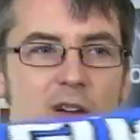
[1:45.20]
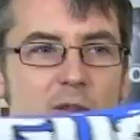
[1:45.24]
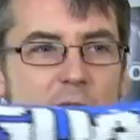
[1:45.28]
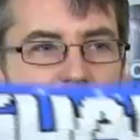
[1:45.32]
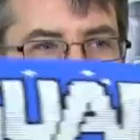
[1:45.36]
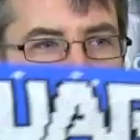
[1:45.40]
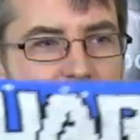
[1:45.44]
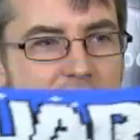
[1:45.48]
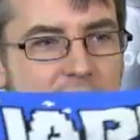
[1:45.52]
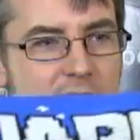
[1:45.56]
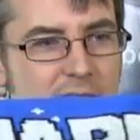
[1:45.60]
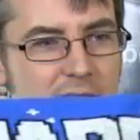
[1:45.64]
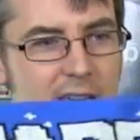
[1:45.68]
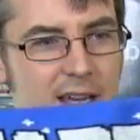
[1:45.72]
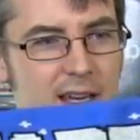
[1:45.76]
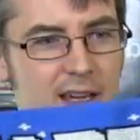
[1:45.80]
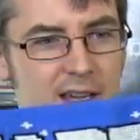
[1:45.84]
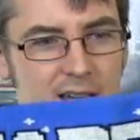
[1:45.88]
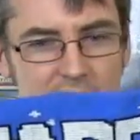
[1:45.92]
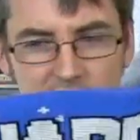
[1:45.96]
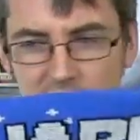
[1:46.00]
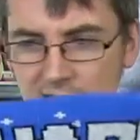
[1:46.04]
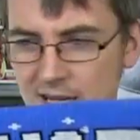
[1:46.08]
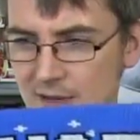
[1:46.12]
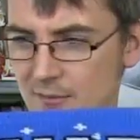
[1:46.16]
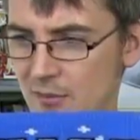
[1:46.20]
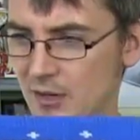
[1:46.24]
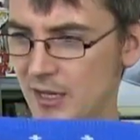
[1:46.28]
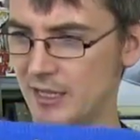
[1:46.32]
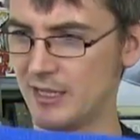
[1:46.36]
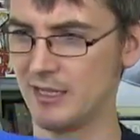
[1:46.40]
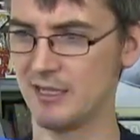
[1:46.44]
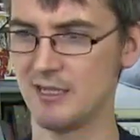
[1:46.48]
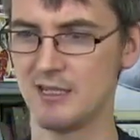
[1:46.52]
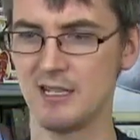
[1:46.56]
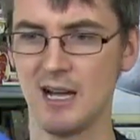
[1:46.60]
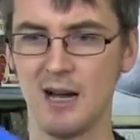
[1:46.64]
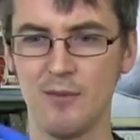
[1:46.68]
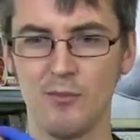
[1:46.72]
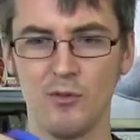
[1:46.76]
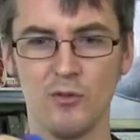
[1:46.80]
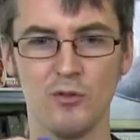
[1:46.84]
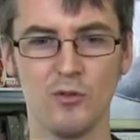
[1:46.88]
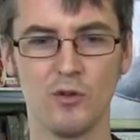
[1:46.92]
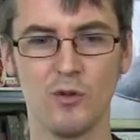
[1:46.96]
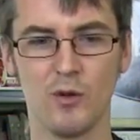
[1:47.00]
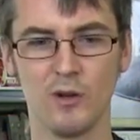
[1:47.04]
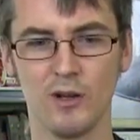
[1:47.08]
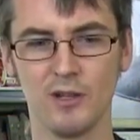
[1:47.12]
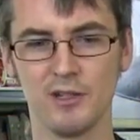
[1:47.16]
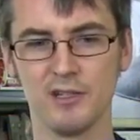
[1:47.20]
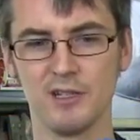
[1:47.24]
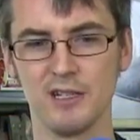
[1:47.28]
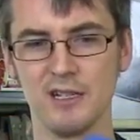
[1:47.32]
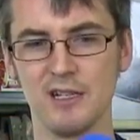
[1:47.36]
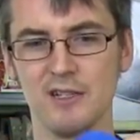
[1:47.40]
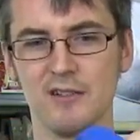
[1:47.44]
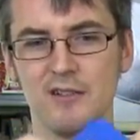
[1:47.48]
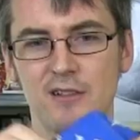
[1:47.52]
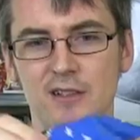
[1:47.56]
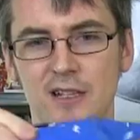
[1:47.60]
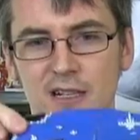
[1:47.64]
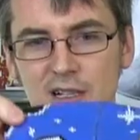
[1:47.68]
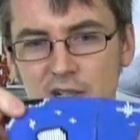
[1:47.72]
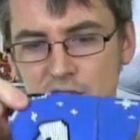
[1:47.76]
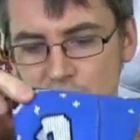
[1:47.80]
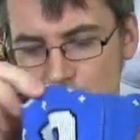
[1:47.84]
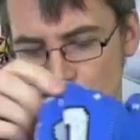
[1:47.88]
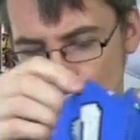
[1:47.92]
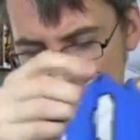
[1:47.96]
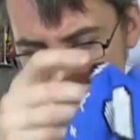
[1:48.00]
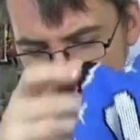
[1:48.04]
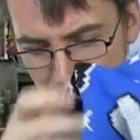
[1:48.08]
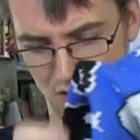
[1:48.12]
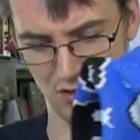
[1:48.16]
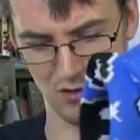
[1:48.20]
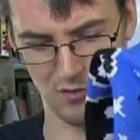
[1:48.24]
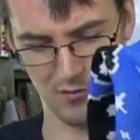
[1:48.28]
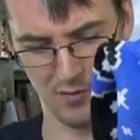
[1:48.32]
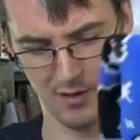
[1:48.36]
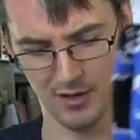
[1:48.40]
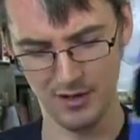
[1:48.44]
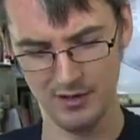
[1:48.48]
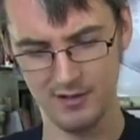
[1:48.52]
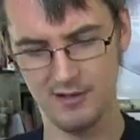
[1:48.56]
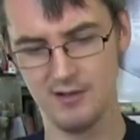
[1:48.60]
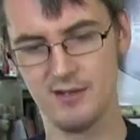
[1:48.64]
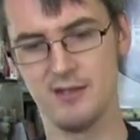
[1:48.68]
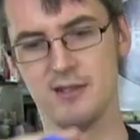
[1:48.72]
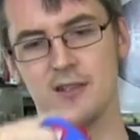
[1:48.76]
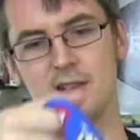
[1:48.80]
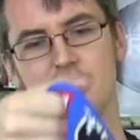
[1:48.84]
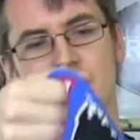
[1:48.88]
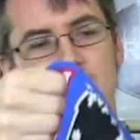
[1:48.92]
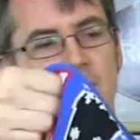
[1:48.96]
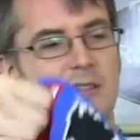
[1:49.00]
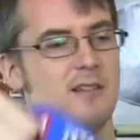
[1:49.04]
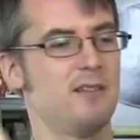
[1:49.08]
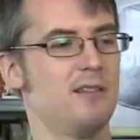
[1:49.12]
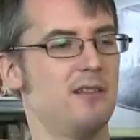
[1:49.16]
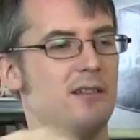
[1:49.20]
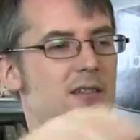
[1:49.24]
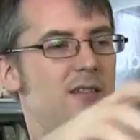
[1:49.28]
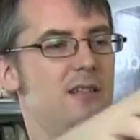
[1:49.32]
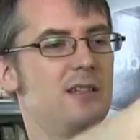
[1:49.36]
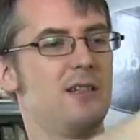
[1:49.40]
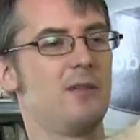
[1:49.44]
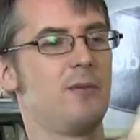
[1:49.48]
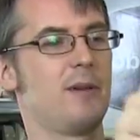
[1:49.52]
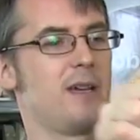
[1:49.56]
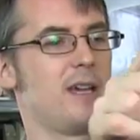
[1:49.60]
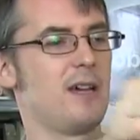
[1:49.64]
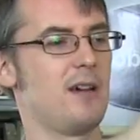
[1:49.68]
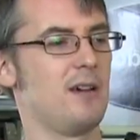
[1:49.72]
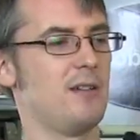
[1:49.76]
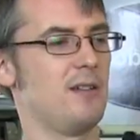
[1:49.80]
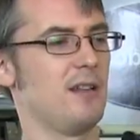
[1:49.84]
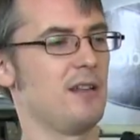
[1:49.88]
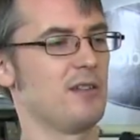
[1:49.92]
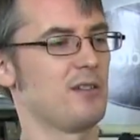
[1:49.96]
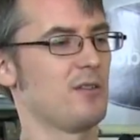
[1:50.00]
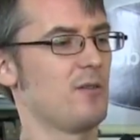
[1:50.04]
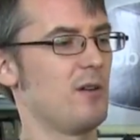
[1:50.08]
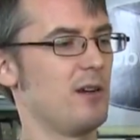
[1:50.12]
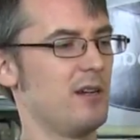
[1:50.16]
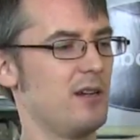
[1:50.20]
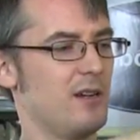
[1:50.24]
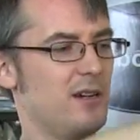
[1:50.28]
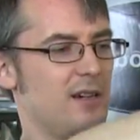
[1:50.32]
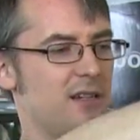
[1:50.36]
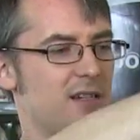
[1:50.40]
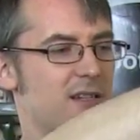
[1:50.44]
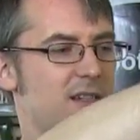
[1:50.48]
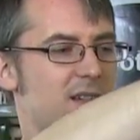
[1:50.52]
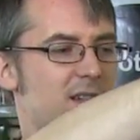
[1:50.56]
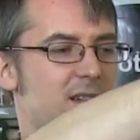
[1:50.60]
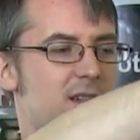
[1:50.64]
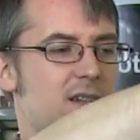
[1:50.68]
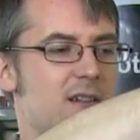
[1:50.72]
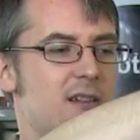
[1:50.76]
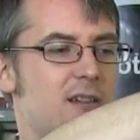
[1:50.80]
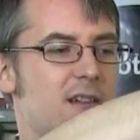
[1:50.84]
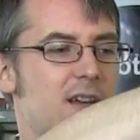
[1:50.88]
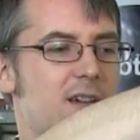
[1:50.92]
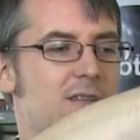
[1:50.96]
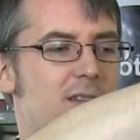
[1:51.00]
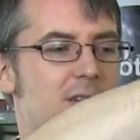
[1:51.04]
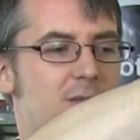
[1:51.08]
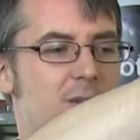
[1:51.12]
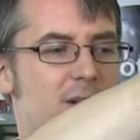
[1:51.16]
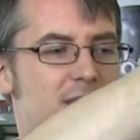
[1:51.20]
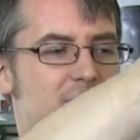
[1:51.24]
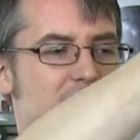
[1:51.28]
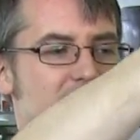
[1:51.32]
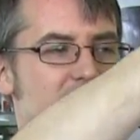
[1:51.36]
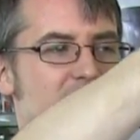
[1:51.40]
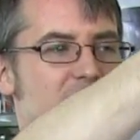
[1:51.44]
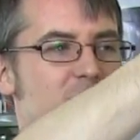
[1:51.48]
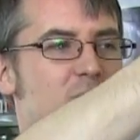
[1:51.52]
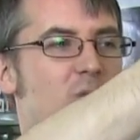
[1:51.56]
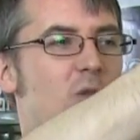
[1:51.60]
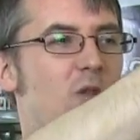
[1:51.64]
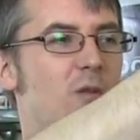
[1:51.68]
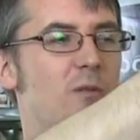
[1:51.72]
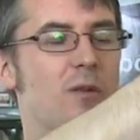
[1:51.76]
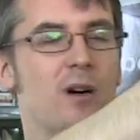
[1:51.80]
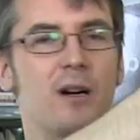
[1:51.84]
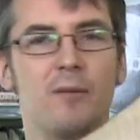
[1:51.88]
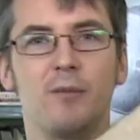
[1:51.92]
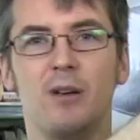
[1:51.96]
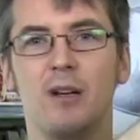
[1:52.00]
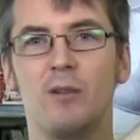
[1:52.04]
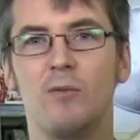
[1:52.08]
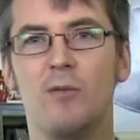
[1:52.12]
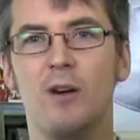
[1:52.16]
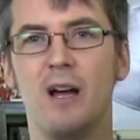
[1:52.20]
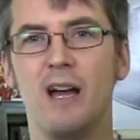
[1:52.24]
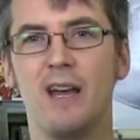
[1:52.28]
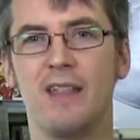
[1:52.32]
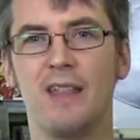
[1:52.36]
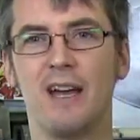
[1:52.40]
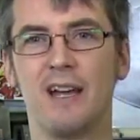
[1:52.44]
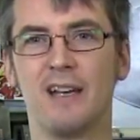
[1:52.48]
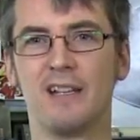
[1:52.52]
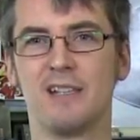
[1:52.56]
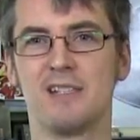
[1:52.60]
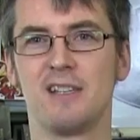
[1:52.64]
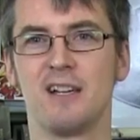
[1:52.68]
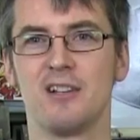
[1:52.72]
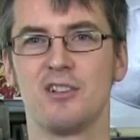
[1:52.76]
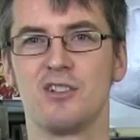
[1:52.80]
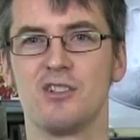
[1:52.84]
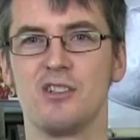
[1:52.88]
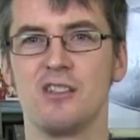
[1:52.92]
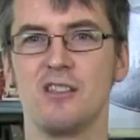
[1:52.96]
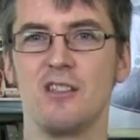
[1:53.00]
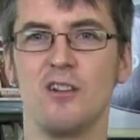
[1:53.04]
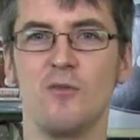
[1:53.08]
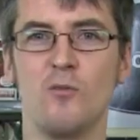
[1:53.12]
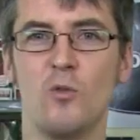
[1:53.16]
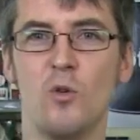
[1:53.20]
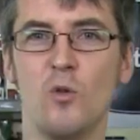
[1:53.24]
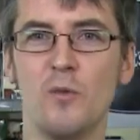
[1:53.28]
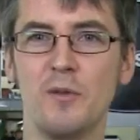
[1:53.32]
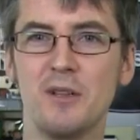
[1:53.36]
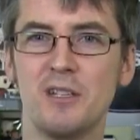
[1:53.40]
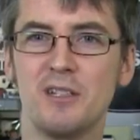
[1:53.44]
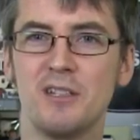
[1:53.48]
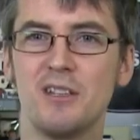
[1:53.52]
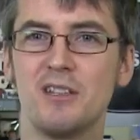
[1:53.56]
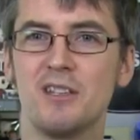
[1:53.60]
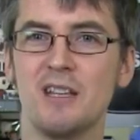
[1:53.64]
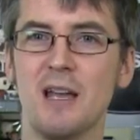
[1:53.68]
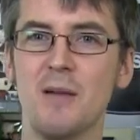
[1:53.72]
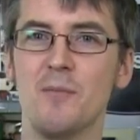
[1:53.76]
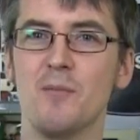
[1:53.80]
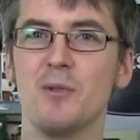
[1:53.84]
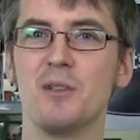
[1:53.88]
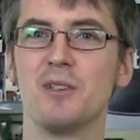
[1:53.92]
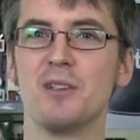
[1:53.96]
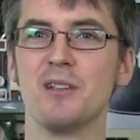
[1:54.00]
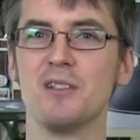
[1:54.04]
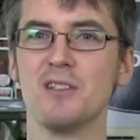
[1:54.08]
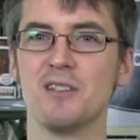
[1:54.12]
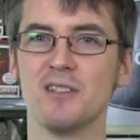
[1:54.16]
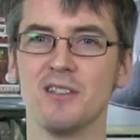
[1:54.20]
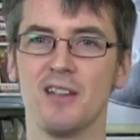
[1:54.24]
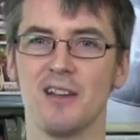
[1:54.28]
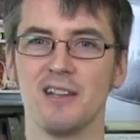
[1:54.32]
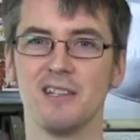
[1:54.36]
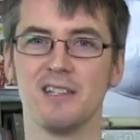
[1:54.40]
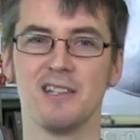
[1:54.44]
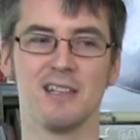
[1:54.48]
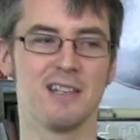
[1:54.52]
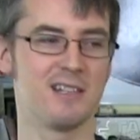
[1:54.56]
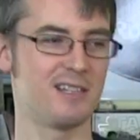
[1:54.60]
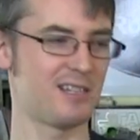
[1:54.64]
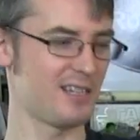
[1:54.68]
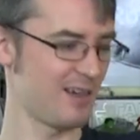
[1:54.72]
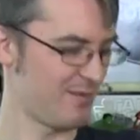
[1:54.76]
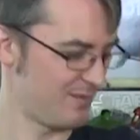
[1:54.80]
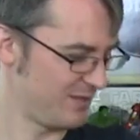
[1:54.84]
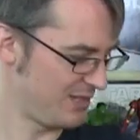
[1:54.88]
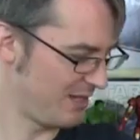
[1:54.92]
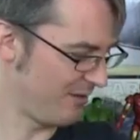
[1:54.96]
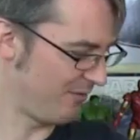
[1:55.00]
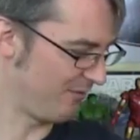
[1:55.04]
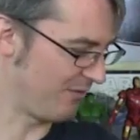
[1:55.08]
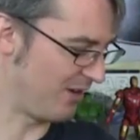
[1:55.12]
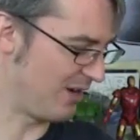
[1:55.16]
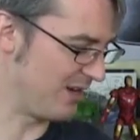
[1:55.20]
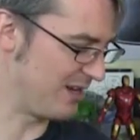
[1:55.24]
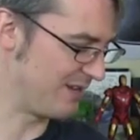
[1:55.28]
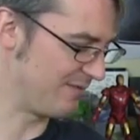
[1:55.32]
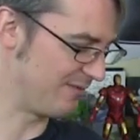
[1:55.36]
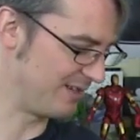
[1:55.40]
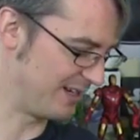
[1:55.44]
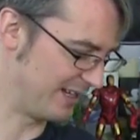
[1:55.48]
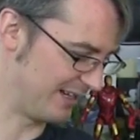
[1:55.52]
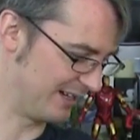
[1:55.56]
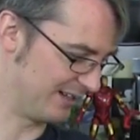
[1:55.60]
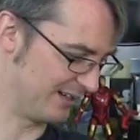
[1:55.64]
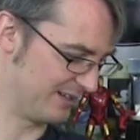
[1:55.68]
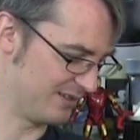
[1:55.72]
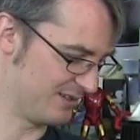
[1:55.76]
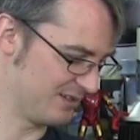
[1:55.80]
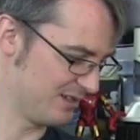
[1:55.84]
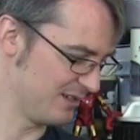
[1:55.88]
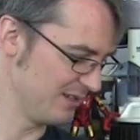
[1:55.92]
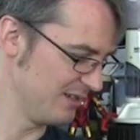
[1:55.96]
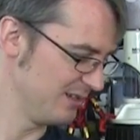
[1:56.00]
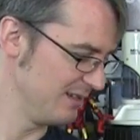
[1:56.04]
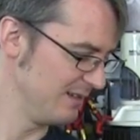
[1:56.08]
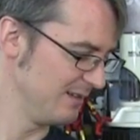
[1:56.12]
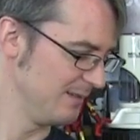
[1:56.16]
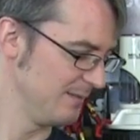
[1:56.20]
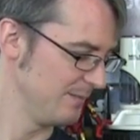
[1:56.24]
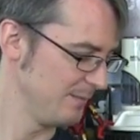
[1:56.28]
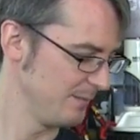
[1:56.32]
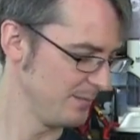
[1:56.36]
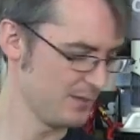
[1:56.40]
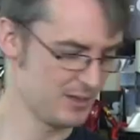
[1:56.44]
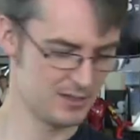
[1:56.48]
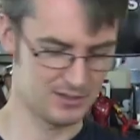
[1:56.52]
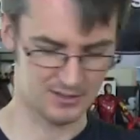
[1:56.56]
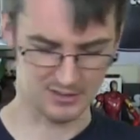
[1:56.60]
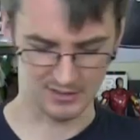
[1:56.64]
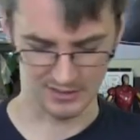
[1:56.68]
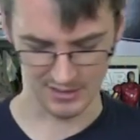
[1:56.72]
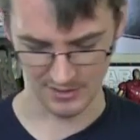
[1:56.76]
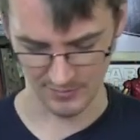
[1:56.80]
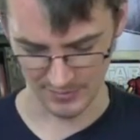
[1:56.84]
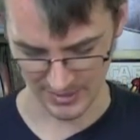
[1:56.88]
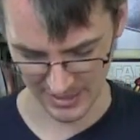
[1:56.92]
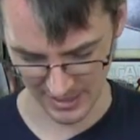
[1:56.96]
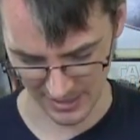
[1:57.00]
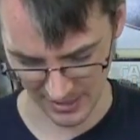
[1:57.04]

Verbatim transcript: quite thick, um, like a double quality, so it's like a tube. There we go, that's quite nice. If the weather gets warmer, I might wear that. It's actually the warmest December since nineteen seventy-five in England. So there we